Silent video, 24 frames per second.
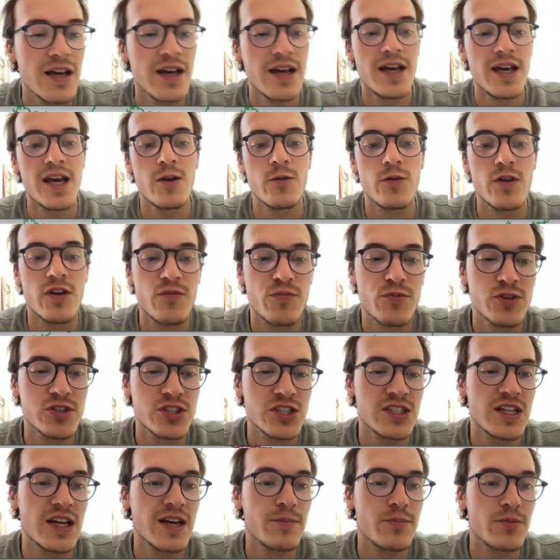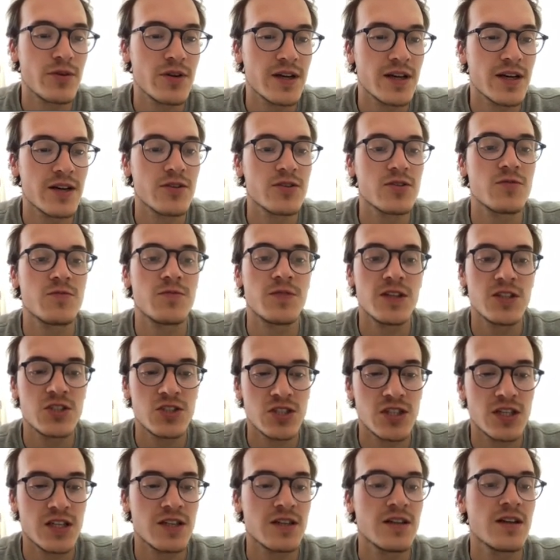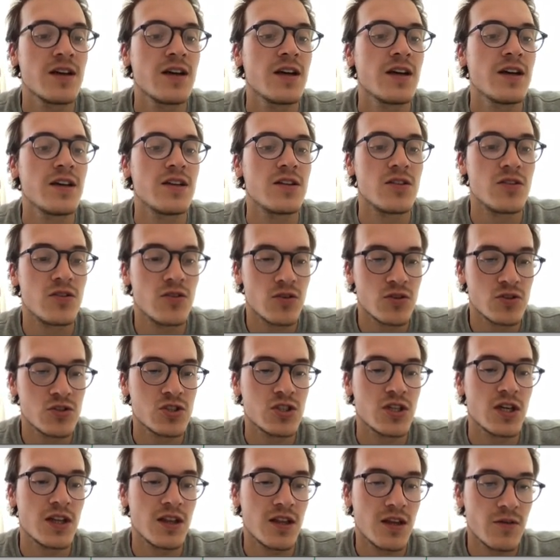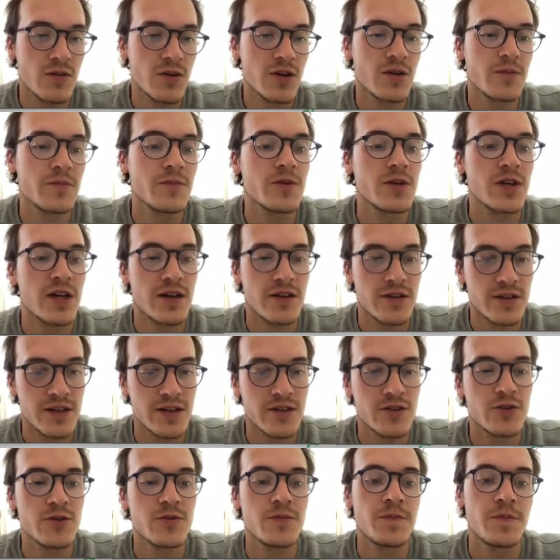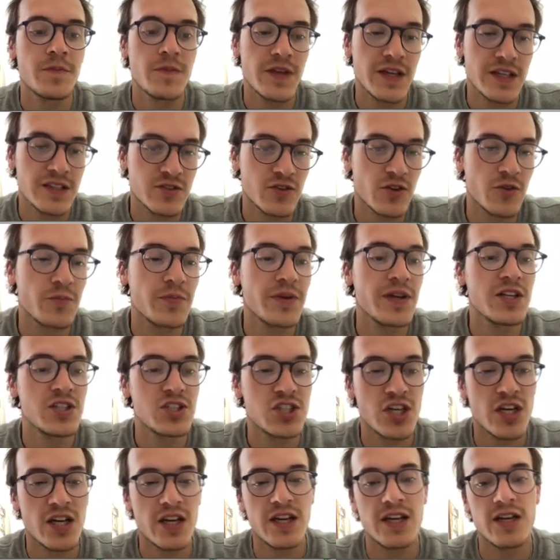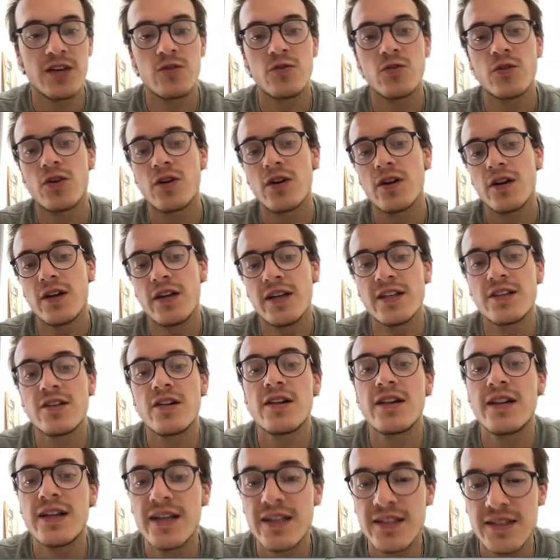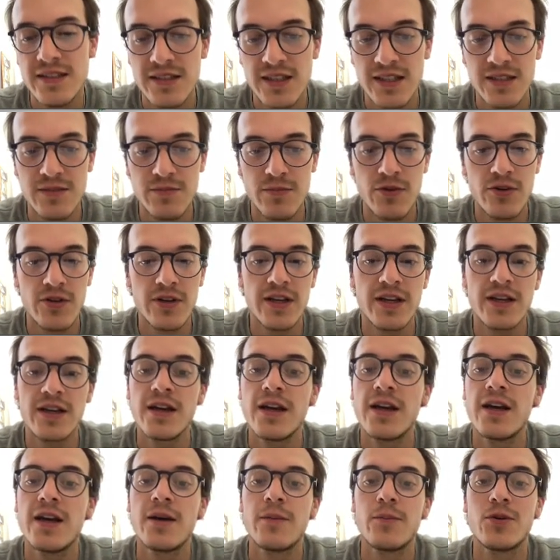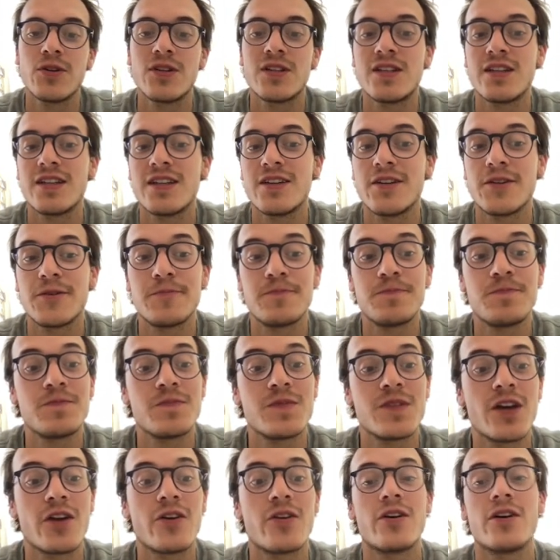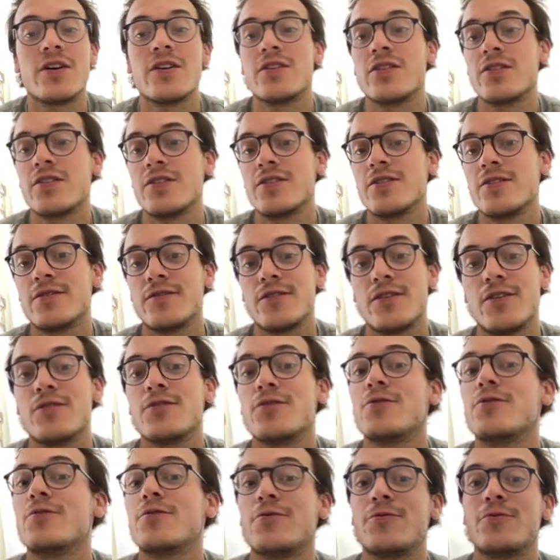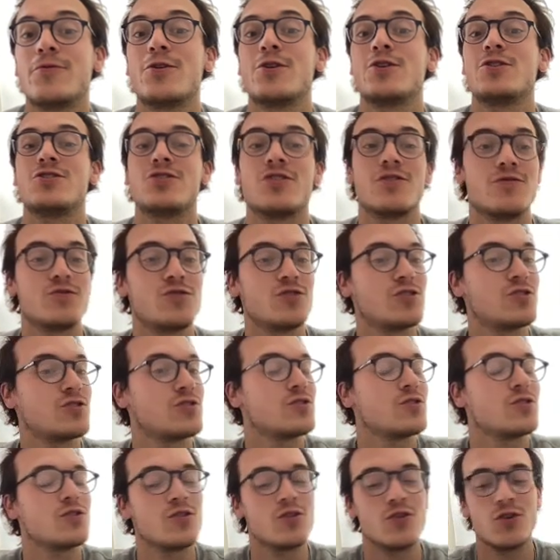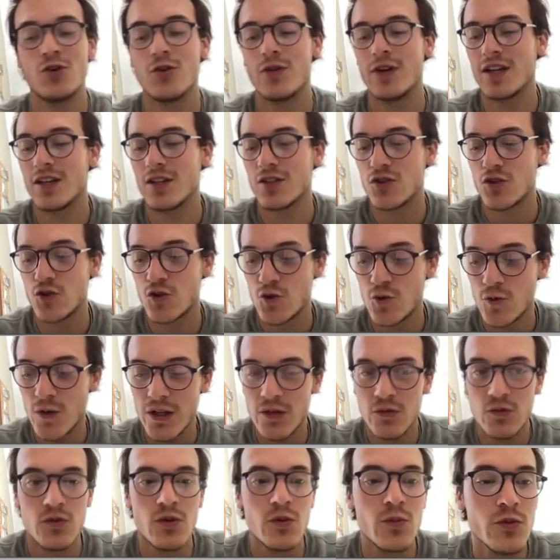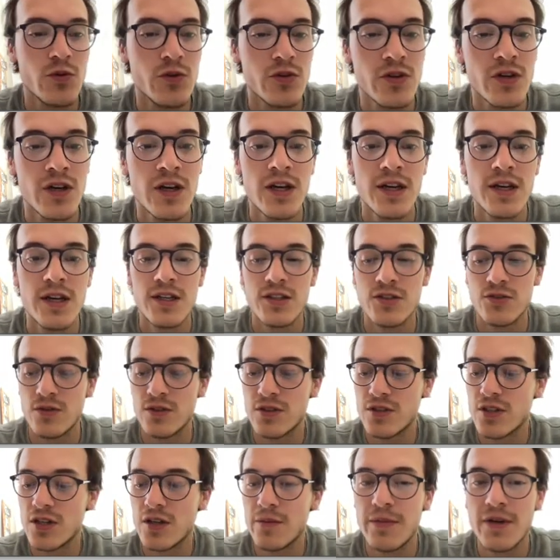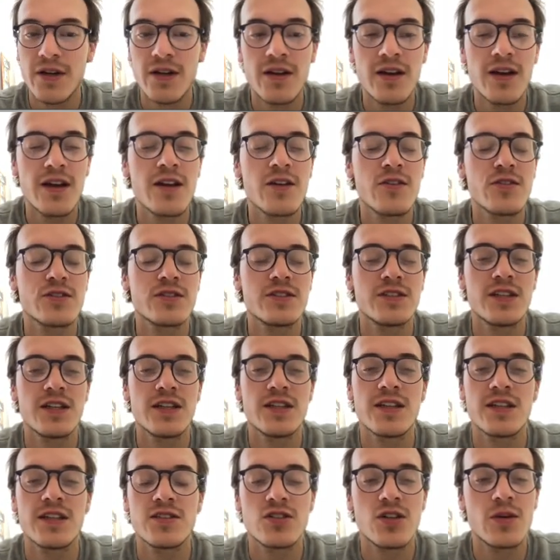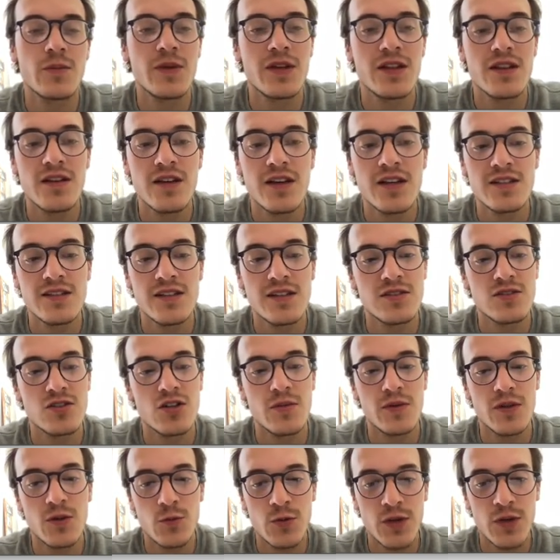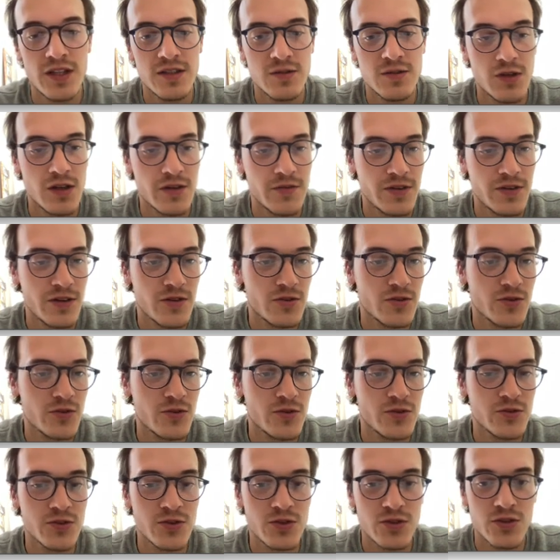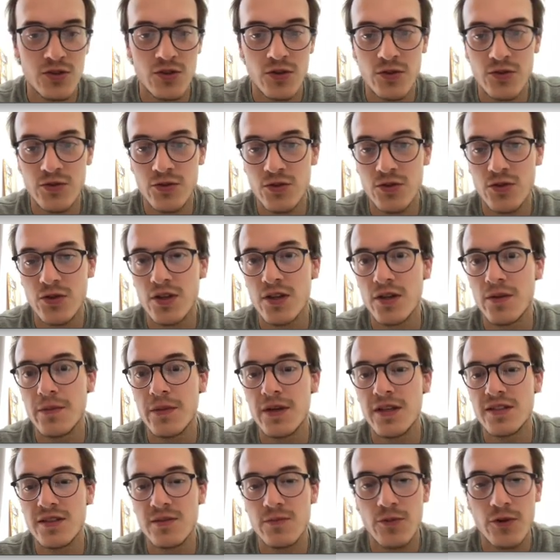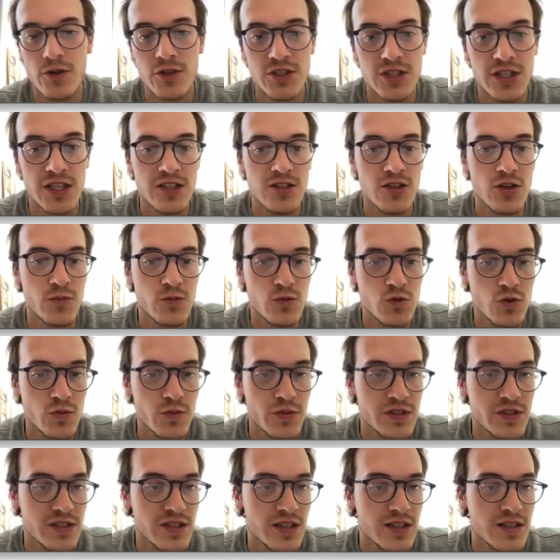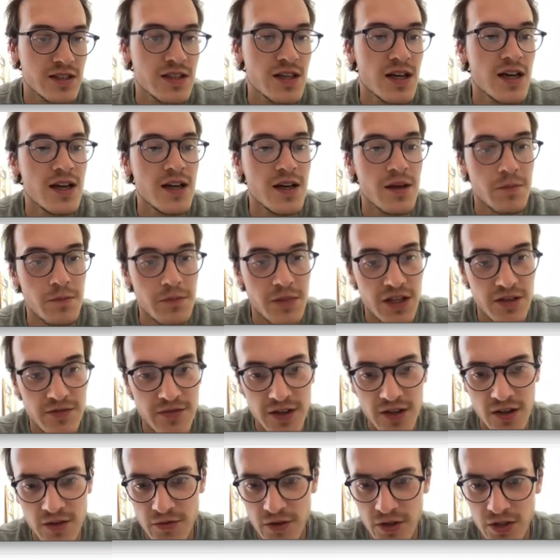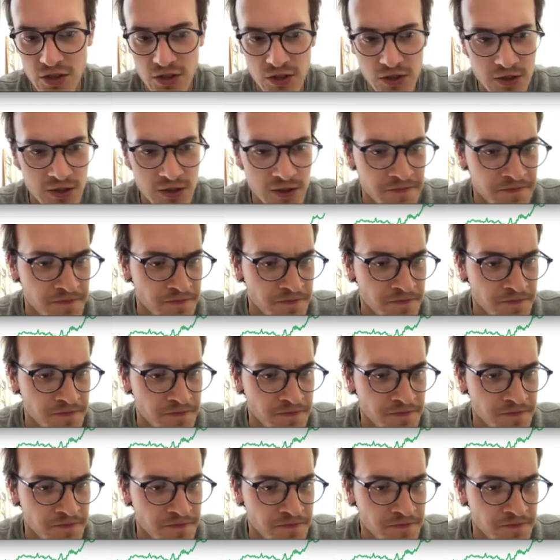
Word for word: And we have projects like Polkadot, VeChain, Doge, Ethereum, Cardano, XRP, Chainlink, who are little less exploding, but they, um, they're on the on the verge of just going straight to the moon. So it's going to be an interesting next coming days, next coming weeks. We have here Audius, also an amazing project, up 2%. Big fan of Audius.